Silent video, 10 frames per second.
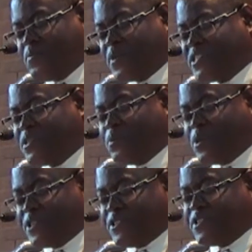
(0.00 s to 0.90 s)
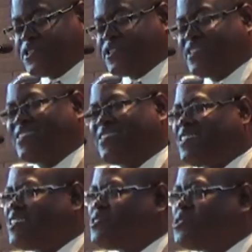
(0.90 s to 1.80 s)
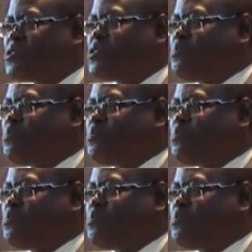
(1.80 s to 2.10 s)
What he wants is your